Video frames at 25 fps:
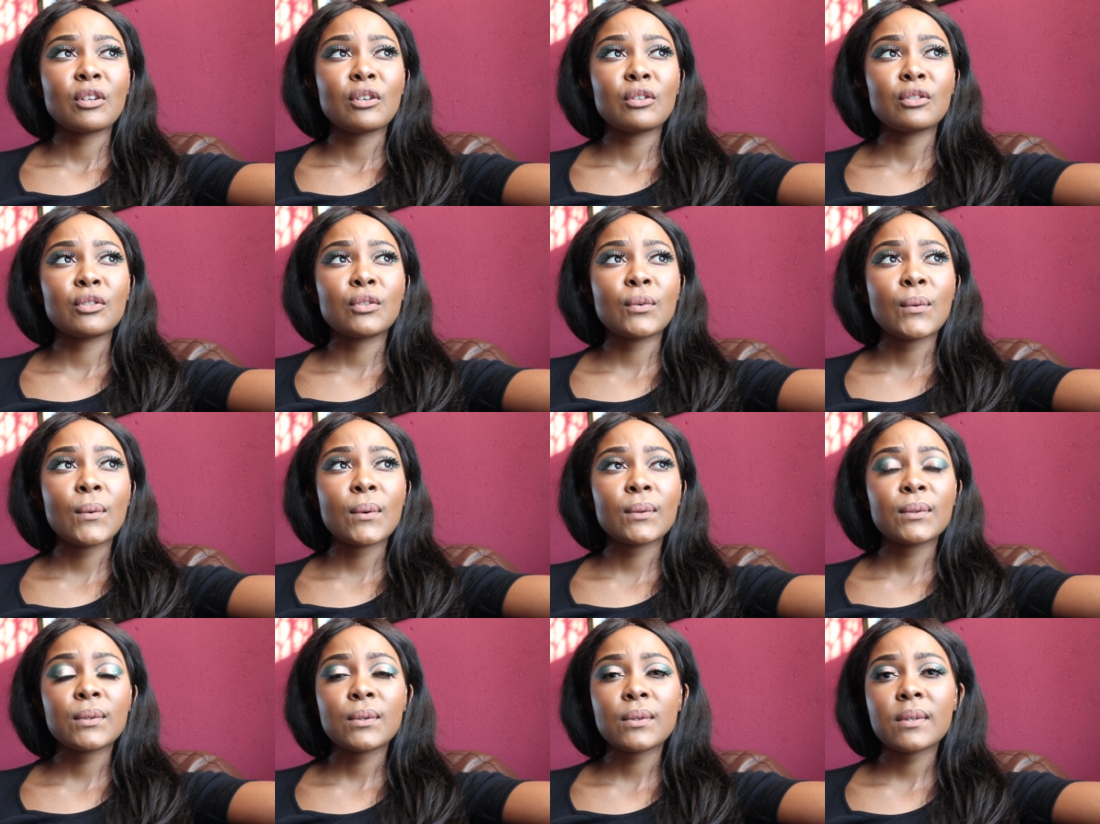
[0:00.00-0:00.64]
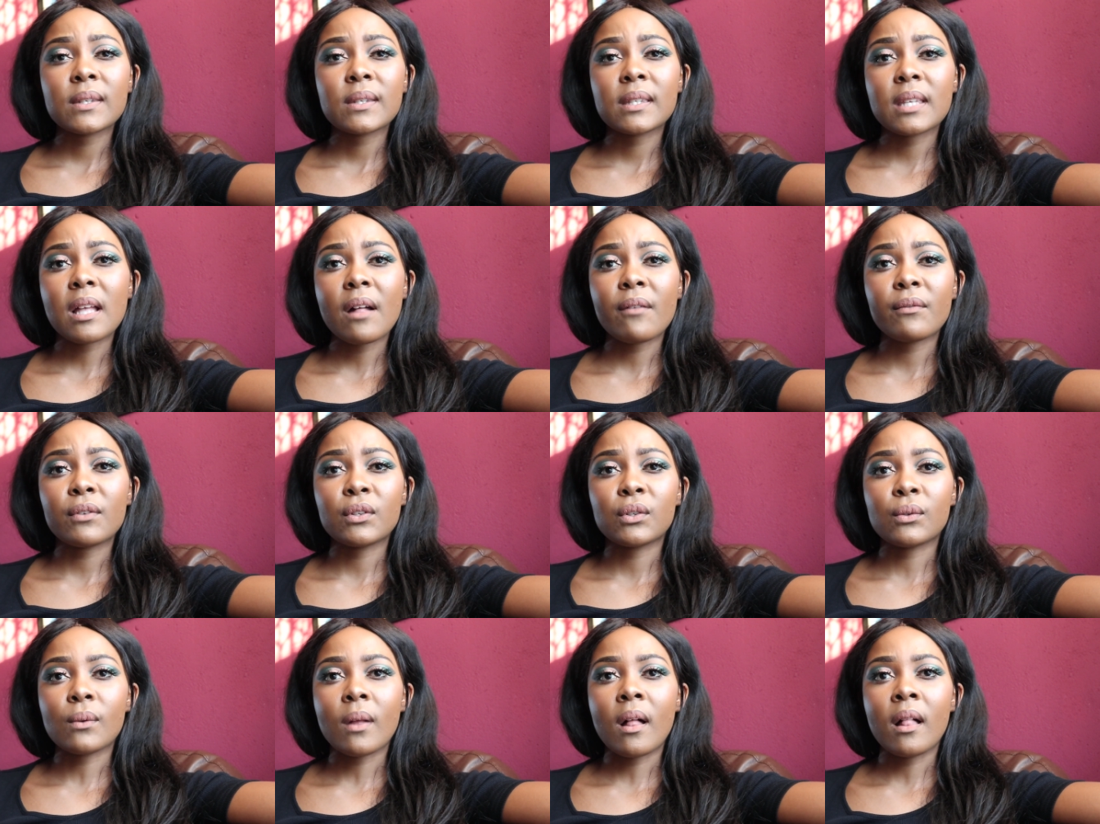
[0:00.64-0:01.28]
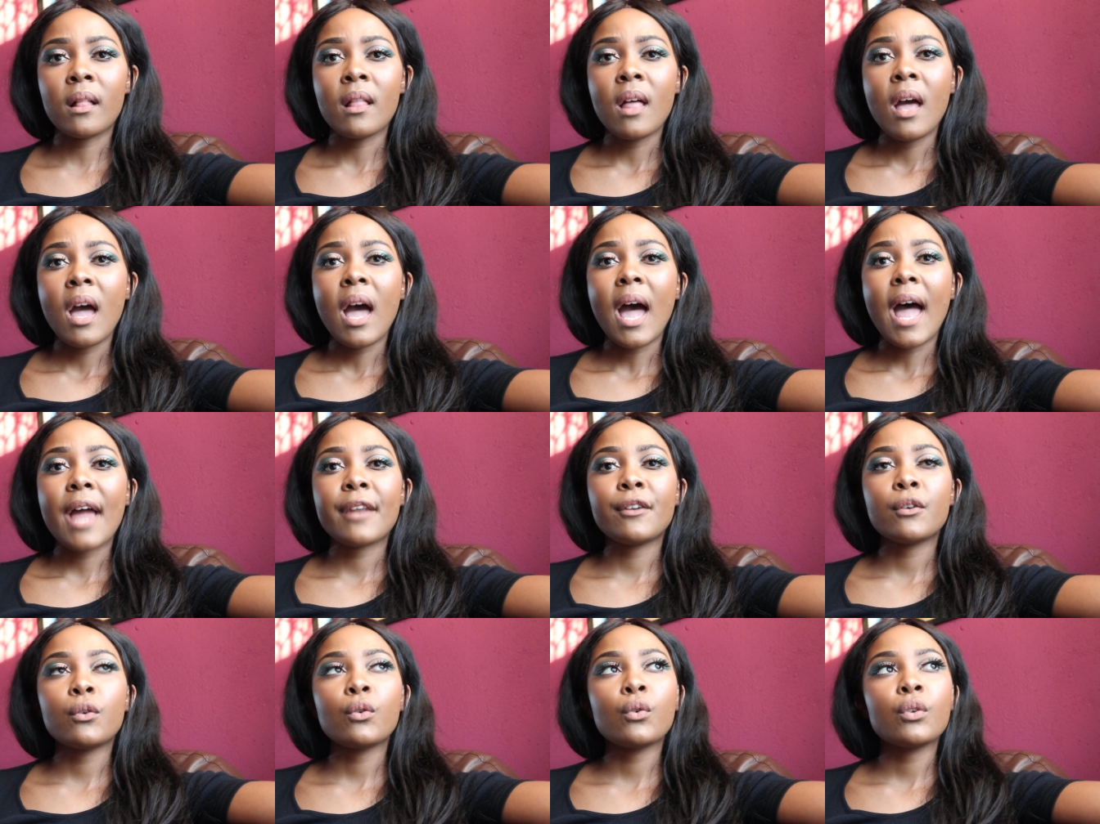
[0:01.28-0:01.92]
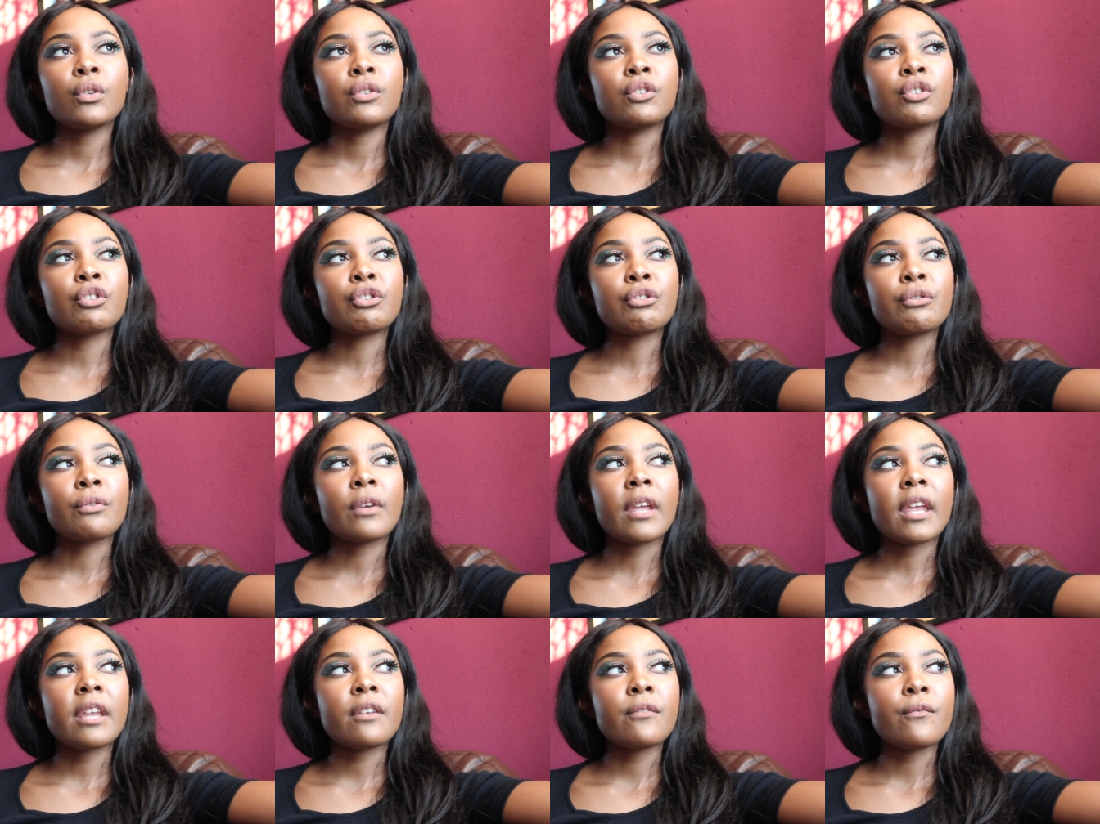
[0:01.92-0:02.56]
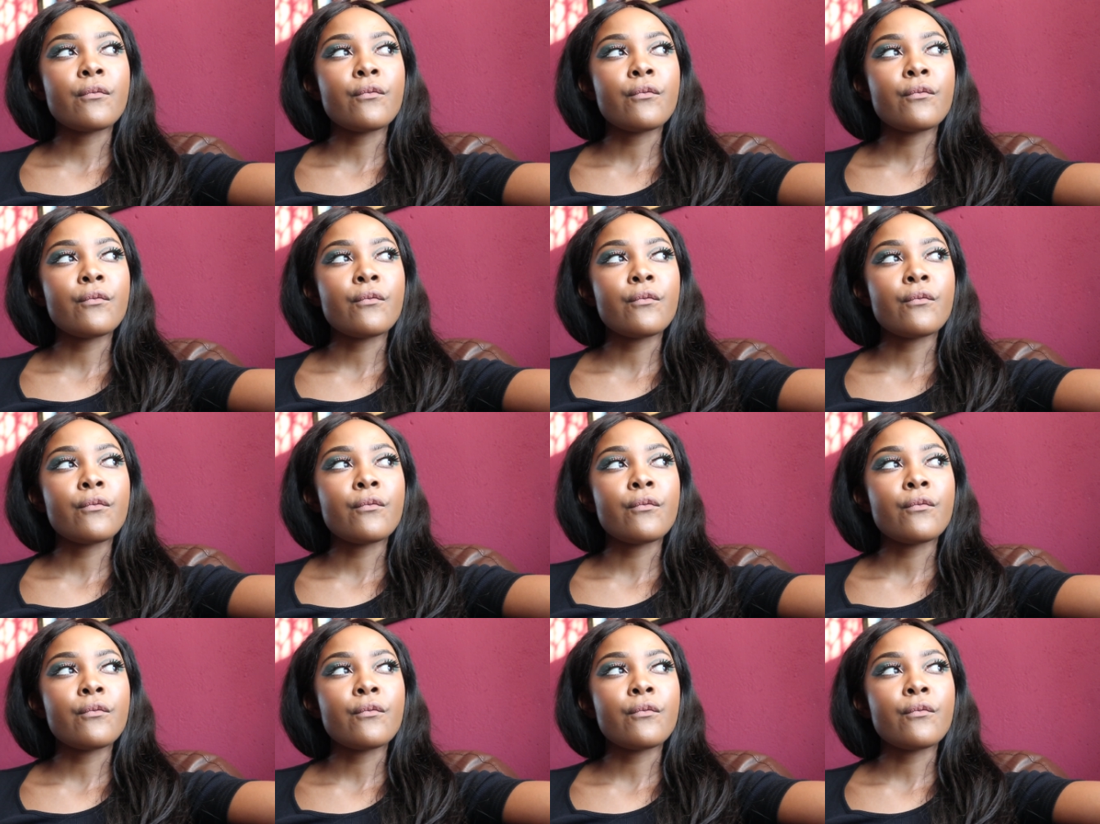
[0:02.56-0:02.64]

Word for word: talk to yourself as well. I know it's going to get